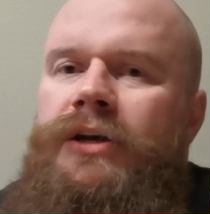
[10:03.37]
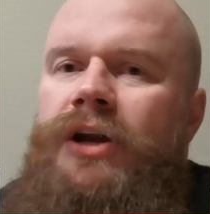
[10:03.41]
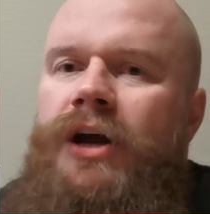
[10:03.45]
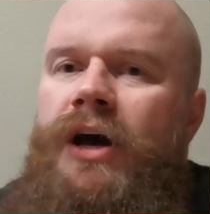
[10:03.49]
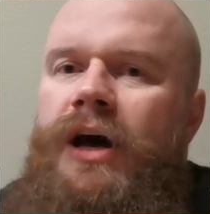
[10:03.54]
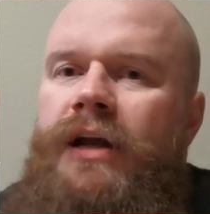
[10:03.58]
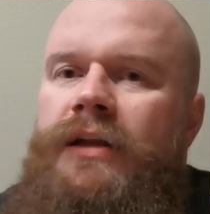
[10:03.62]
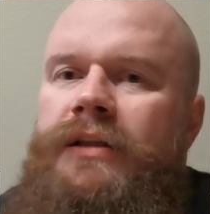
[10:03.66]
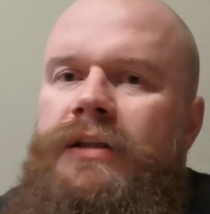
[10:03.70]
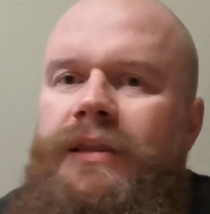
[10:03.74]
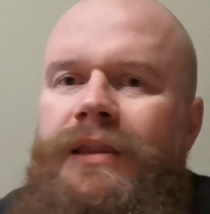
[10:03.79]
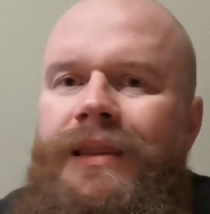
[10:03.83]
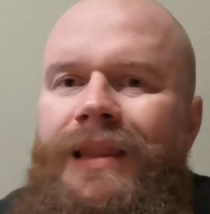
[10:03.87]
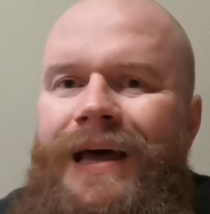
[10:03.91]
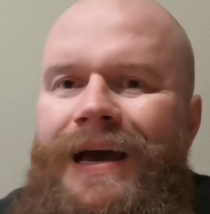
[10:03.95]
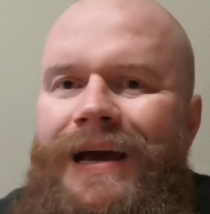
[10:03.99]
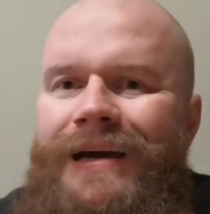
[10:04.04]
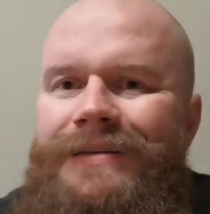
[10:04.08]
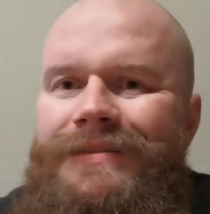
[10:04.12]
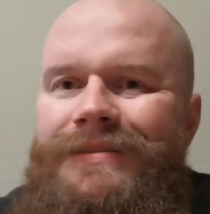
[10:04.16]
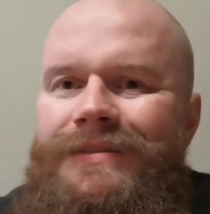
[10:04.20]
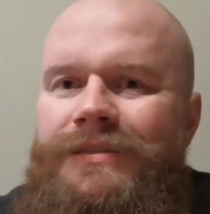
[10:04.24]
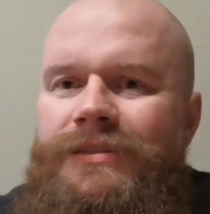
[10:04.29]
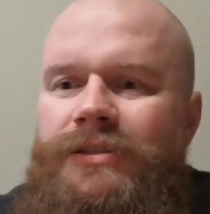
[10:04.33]
of not
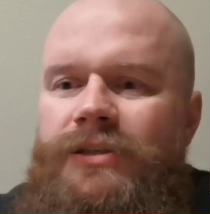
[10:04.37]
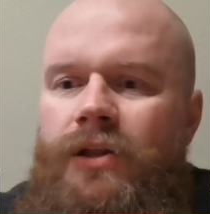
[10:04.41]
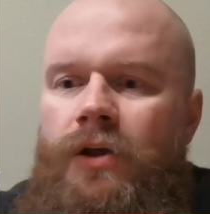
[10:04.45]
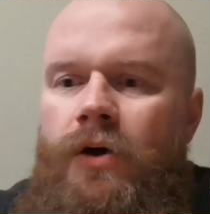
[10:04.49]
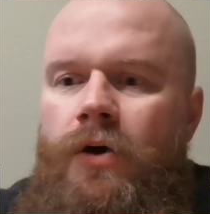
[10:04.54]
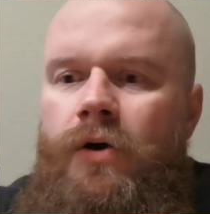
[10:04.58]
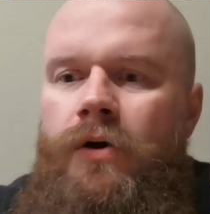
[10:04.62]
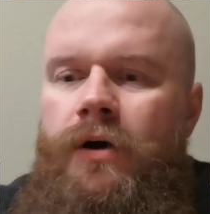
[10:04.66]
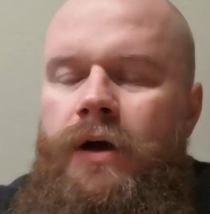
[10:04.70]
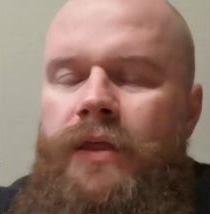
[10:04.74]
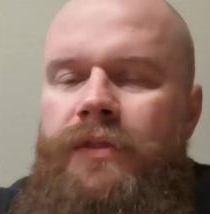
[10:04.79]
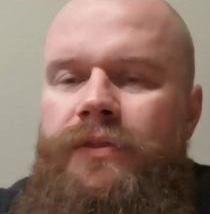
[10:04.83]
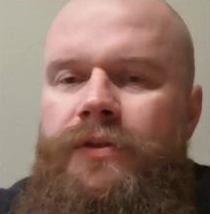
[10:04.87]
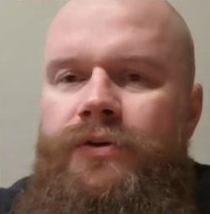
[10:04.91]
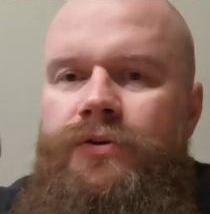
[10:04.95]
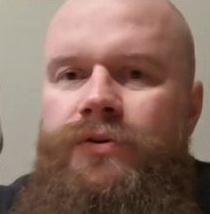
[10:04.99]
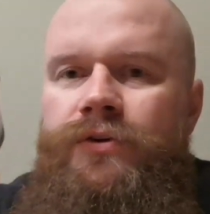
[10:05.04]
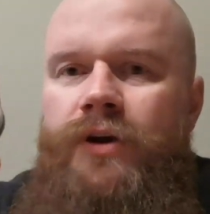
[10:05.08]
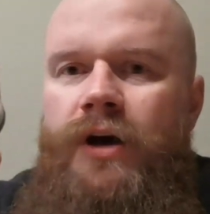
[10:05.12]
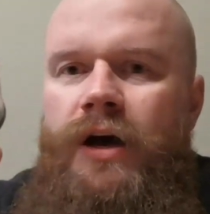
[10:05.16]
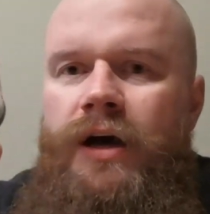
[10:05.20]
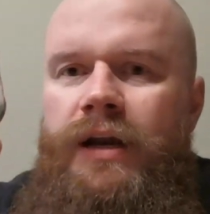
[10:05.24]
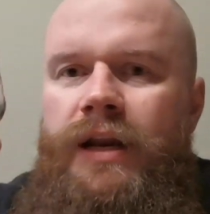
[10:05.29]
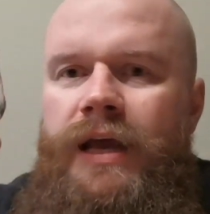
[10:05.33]
last as long, and they're
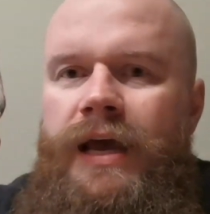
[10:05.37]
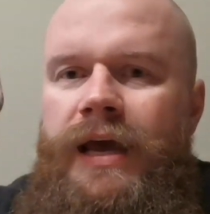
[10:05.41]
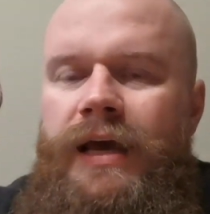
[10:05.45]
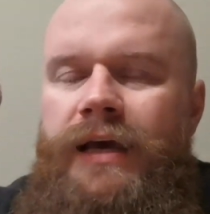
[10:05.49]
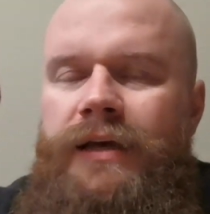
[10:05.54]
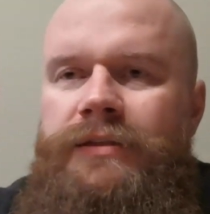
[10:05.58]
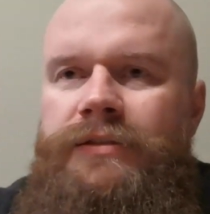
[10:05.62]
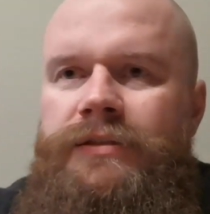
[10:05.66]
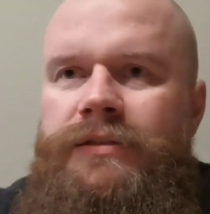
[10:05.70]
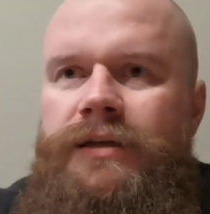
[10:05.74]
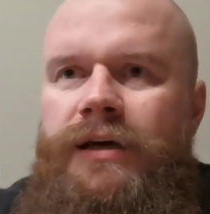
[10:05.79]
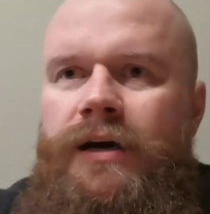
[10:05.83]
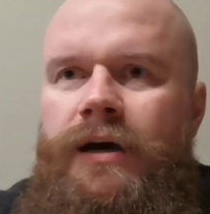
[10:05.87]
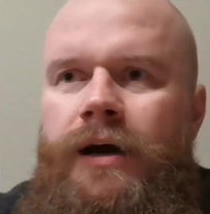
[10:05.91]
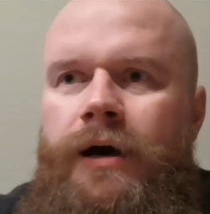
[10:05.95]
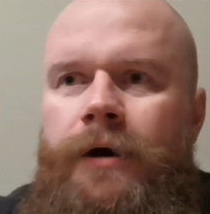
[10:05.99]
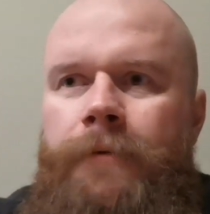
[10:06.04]
not as